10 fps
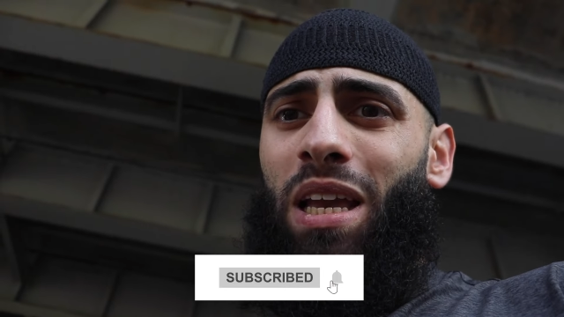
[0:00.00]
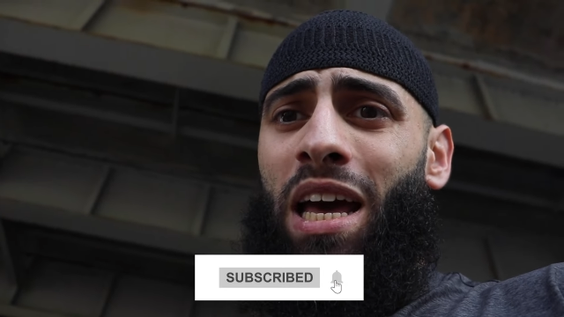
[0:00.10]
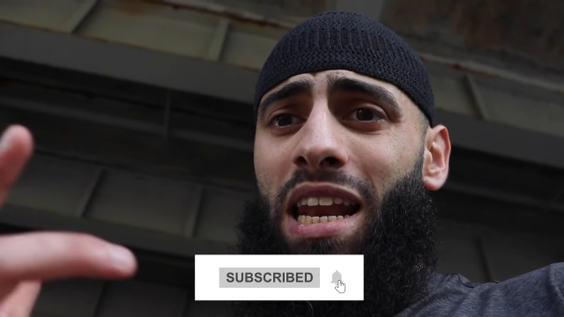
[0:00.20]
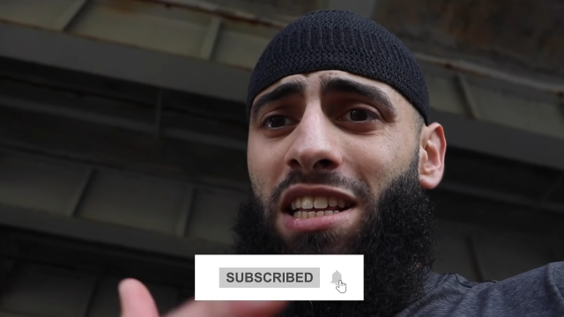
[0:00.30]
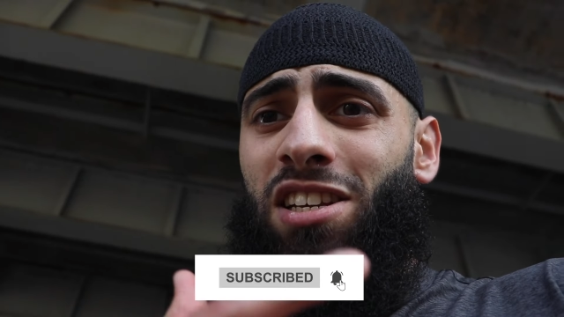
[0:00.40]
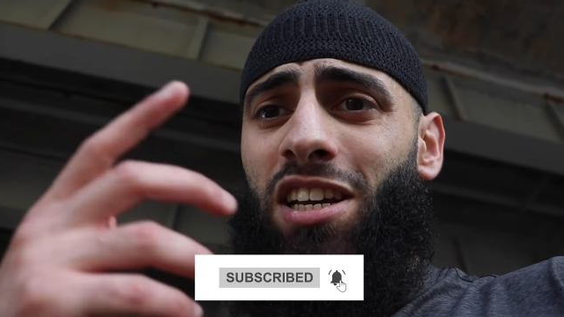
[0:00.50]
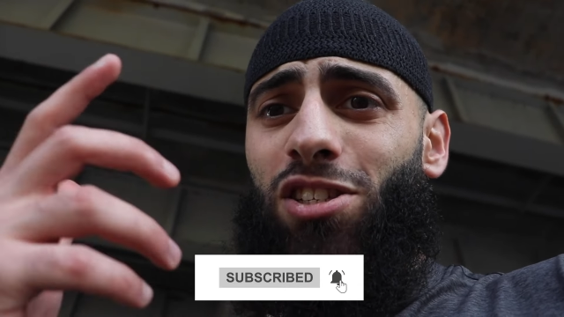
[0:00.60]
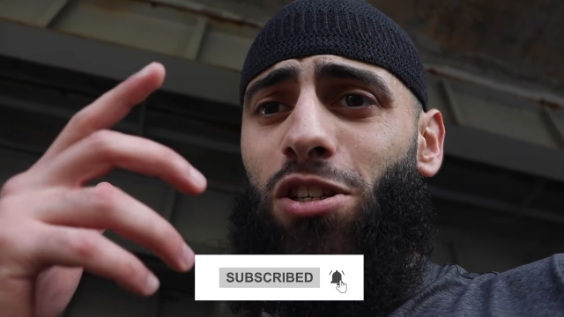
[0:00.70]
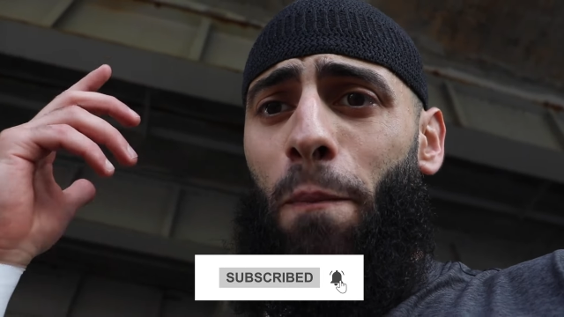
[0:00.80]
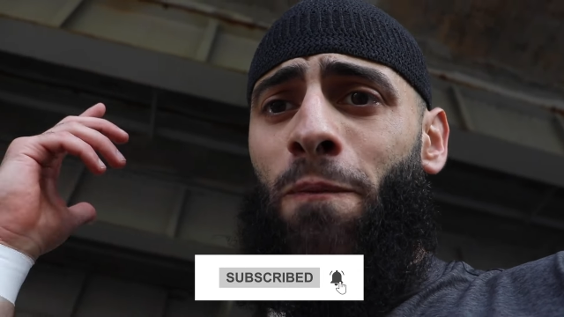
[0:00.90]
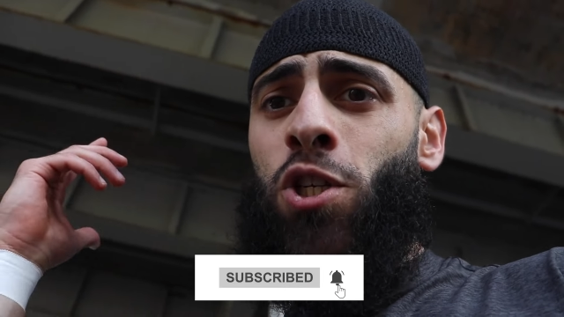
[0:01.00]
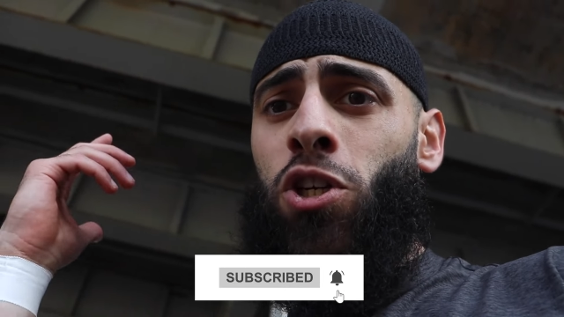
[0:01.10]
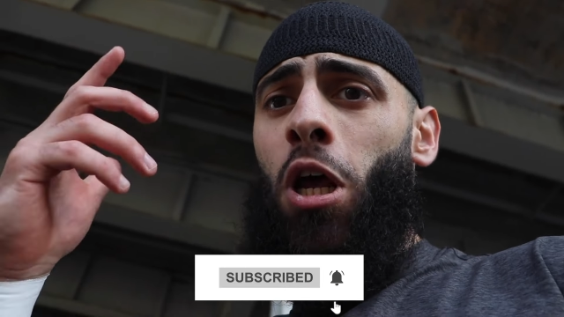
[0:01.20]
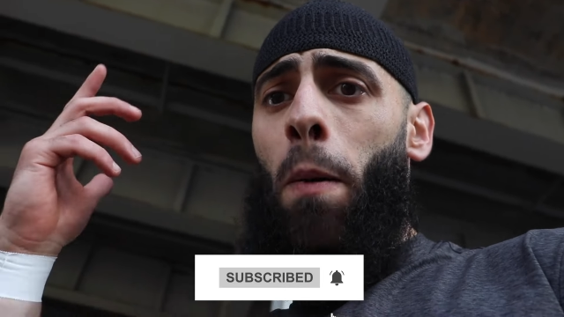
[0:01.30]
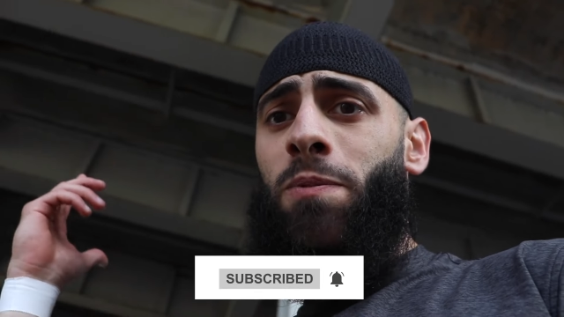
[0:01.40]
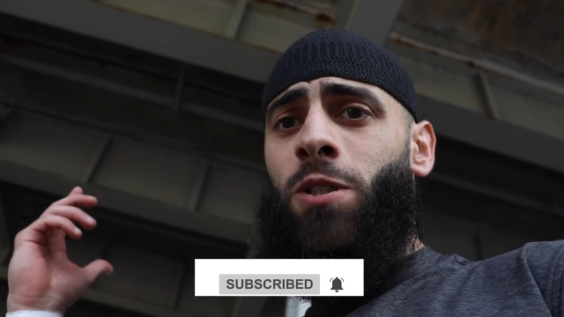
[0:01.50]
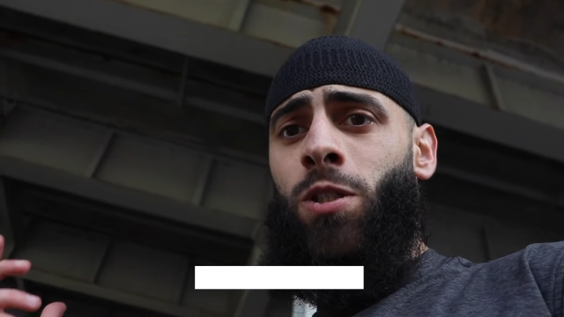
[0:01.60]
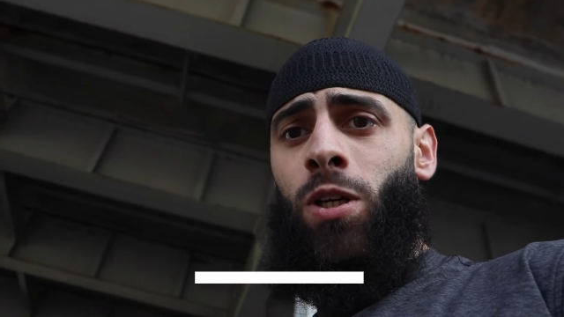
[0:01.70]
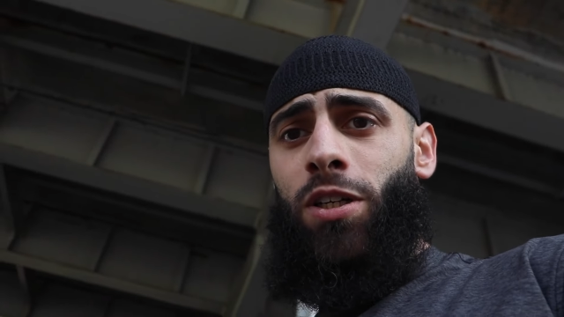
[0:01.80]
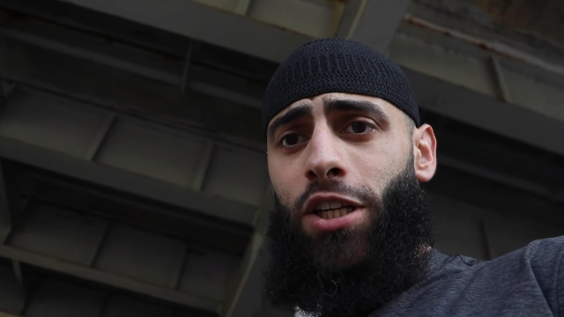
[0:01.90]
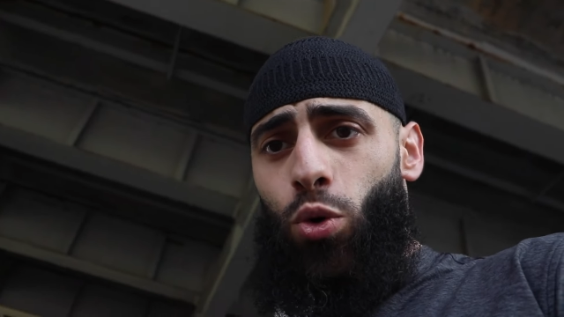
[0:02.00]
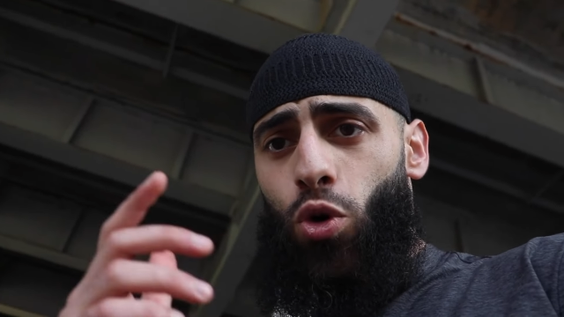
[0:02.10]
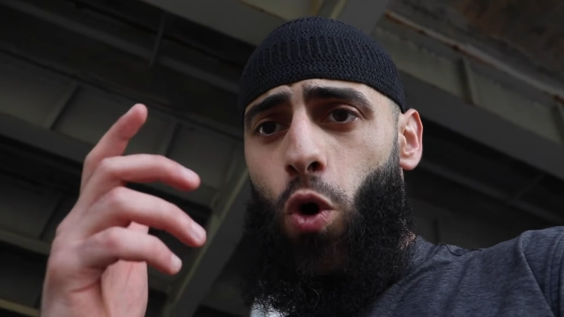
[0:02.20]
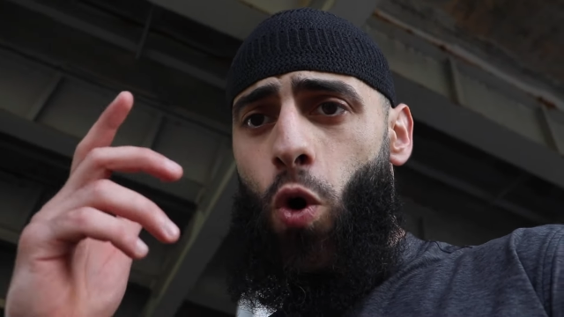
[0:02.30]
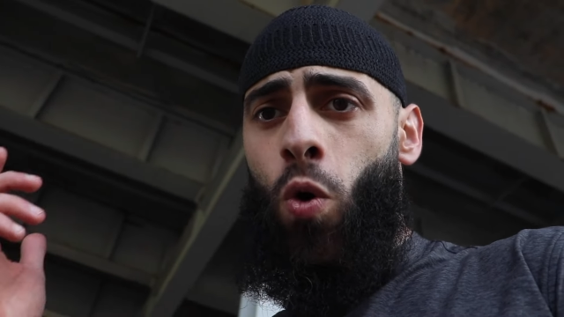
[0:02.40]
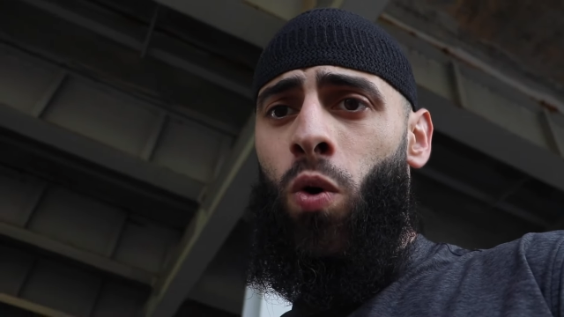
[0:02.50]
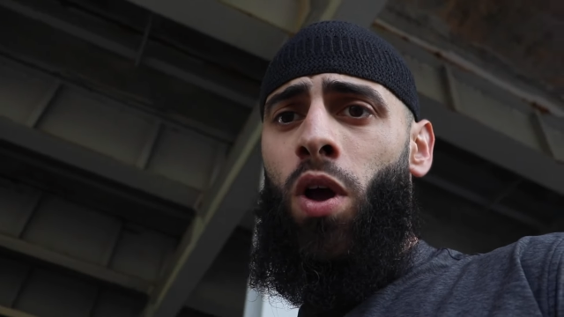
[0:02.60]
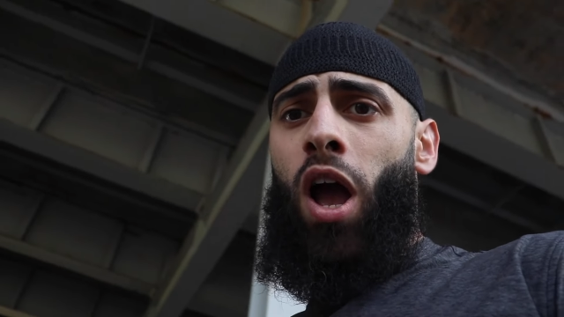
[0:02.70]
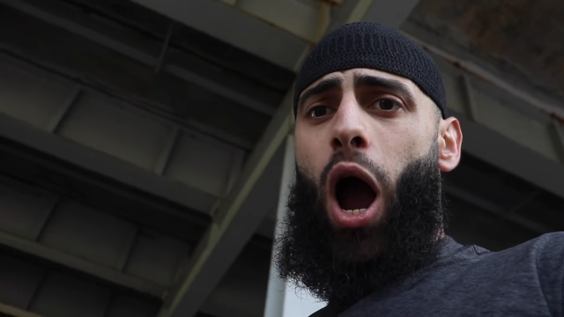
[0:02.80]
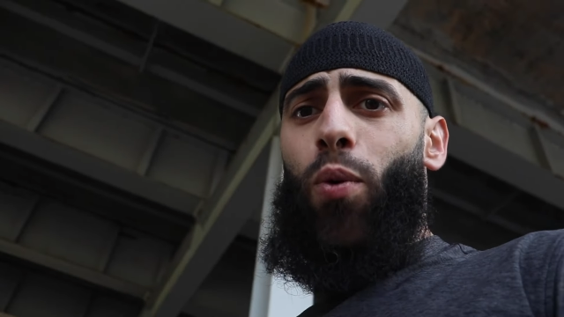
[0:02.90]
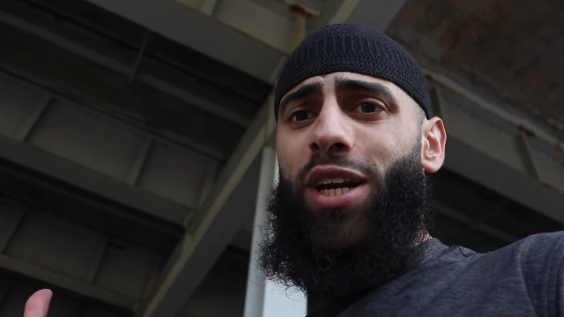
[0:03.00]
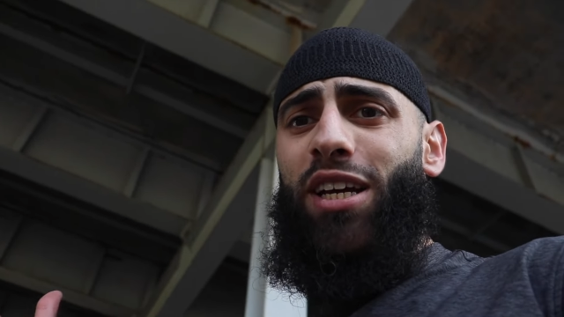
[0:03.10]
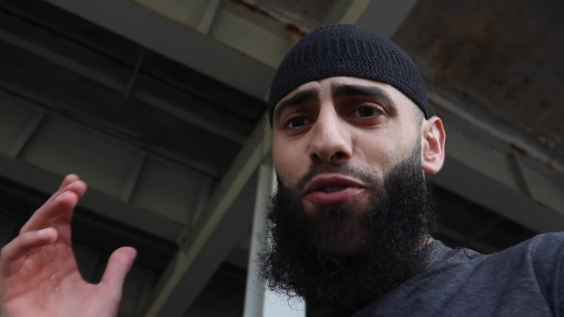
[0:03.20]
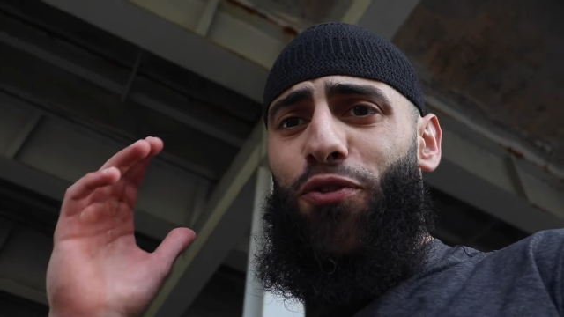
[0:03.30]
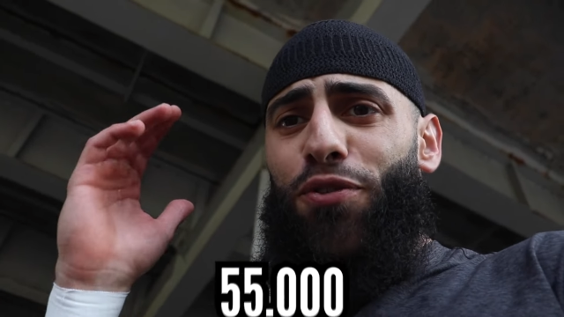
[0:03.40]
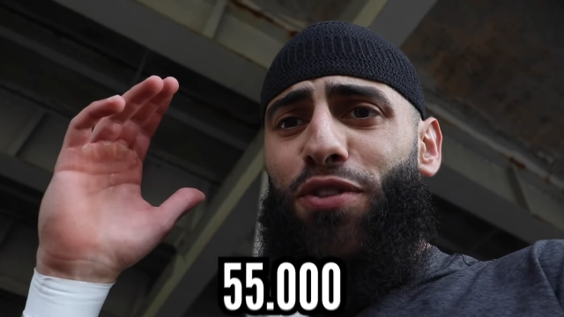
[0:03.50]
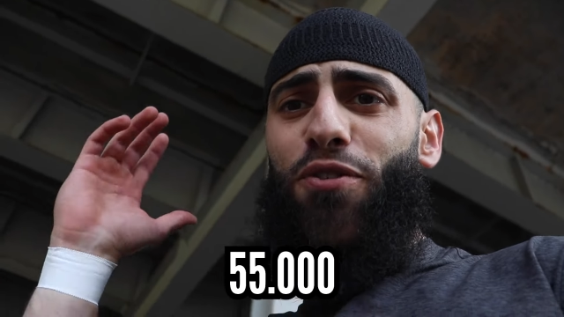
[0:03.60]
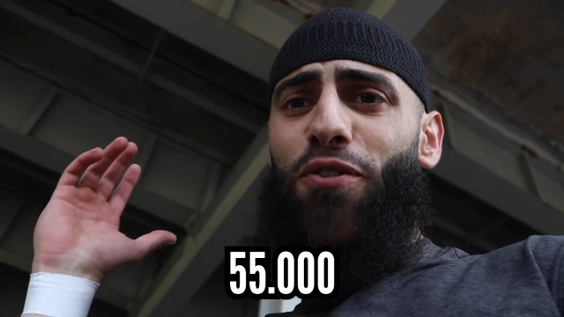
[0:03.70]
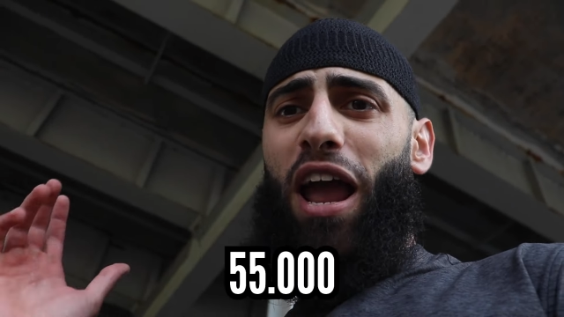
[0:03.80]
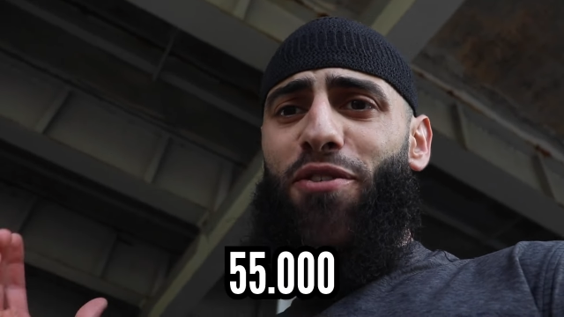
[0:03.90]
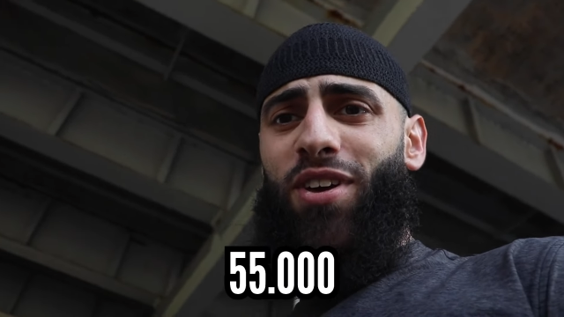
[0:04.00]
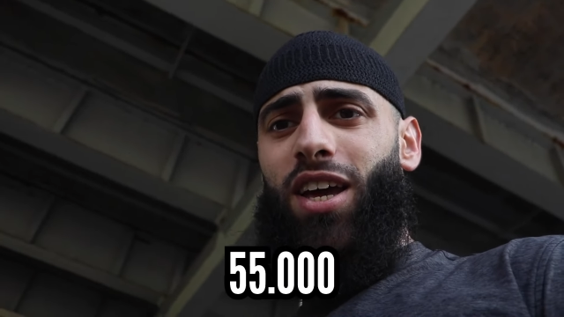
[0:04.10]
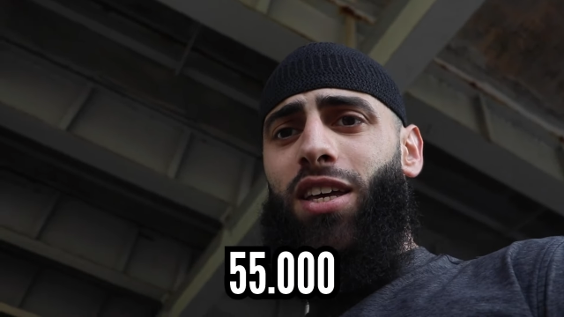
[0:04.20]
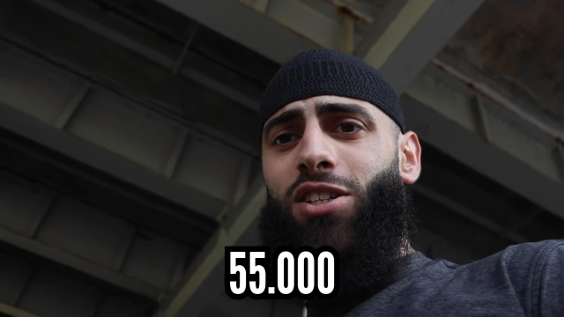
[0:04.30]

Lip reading: And let's hit some subs. New goal. I want to hit 55k,